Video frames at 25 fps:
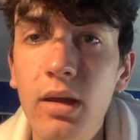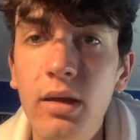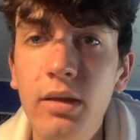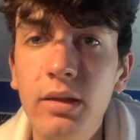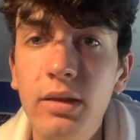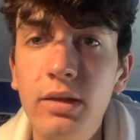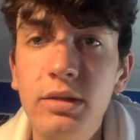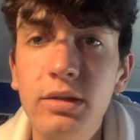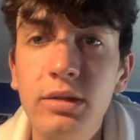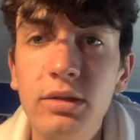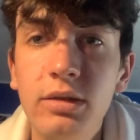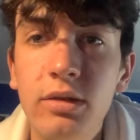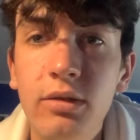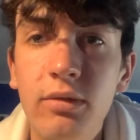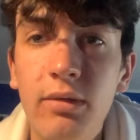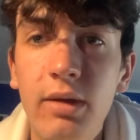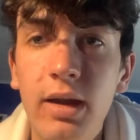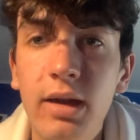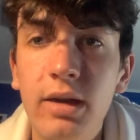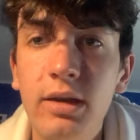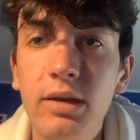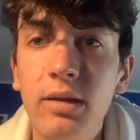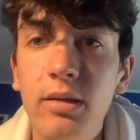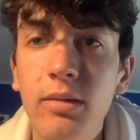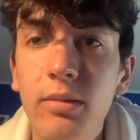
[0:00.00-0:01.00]
This is
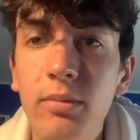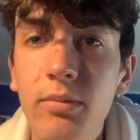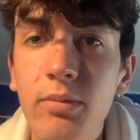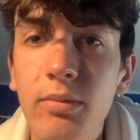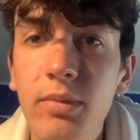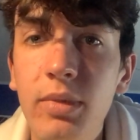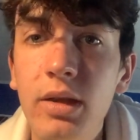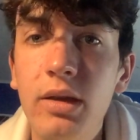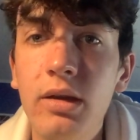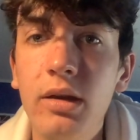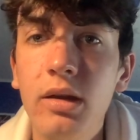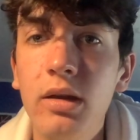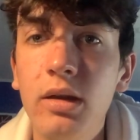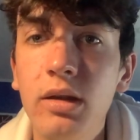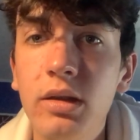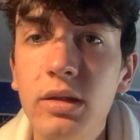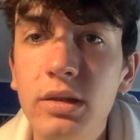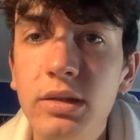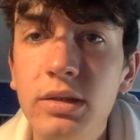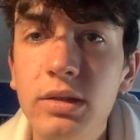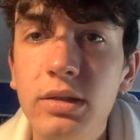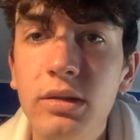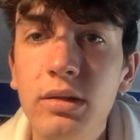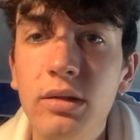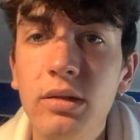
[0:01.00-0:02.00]
correct
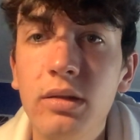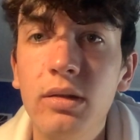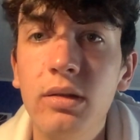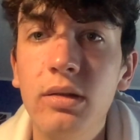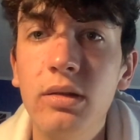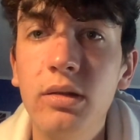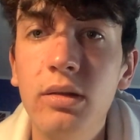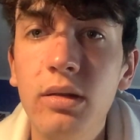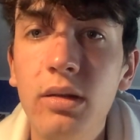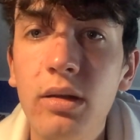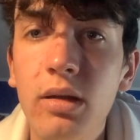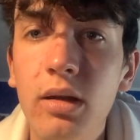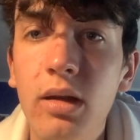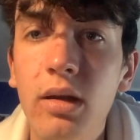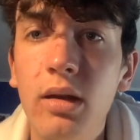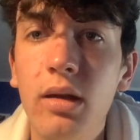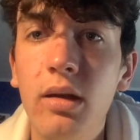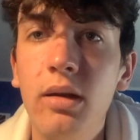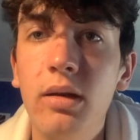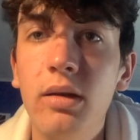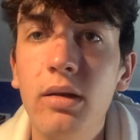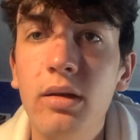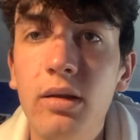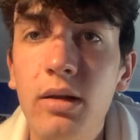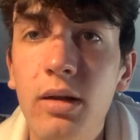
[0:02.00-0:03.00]
because
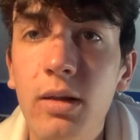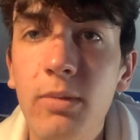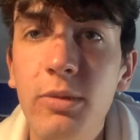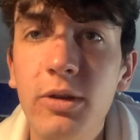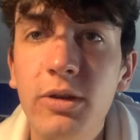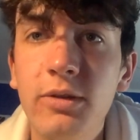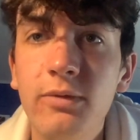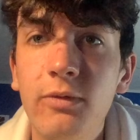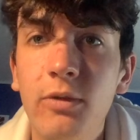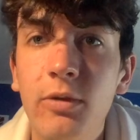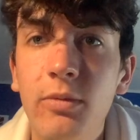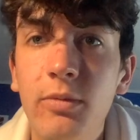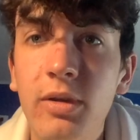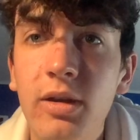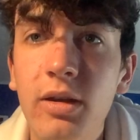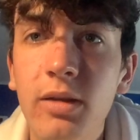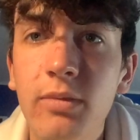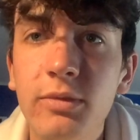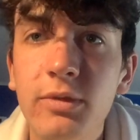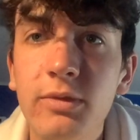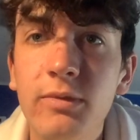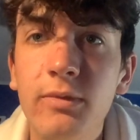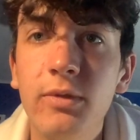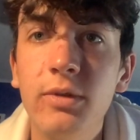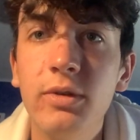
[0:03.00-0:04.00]
complex 4
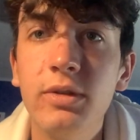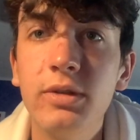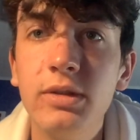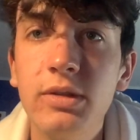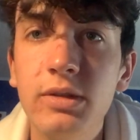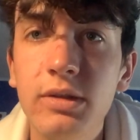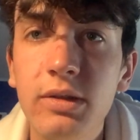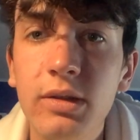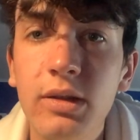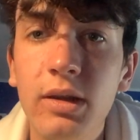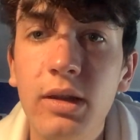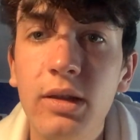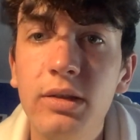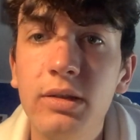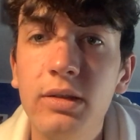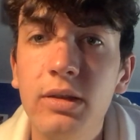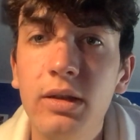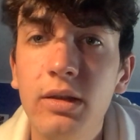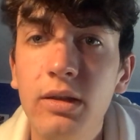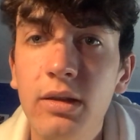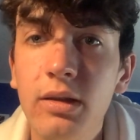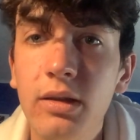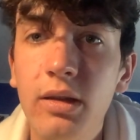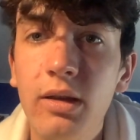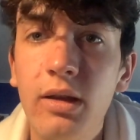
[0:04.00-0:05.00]
becomes first. I said
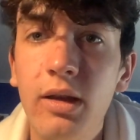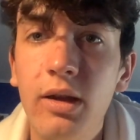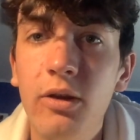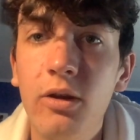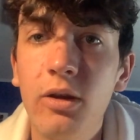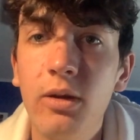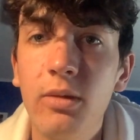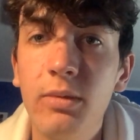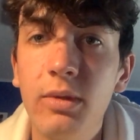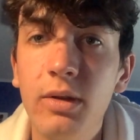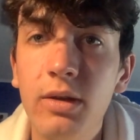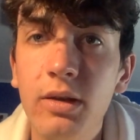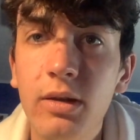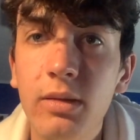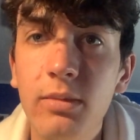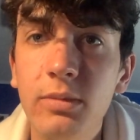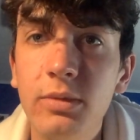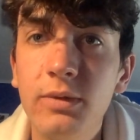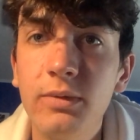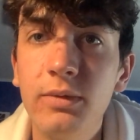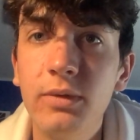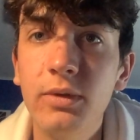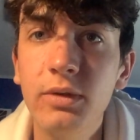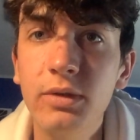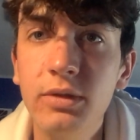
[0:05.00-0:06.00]
in the diagram it comes
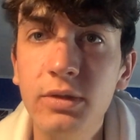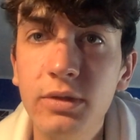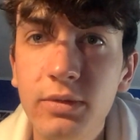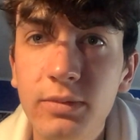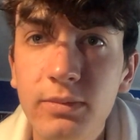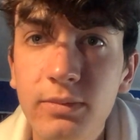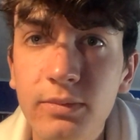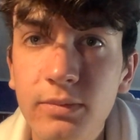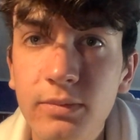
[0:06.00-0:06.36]
first,